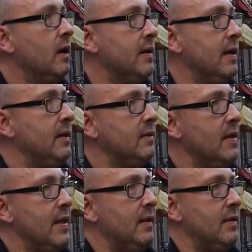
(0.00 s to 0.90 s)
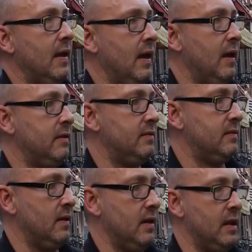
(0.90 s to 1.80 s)
the internet
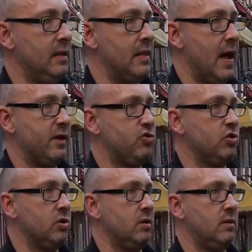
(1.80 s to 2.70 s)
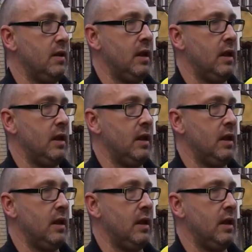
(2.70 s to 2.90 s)
has enlarged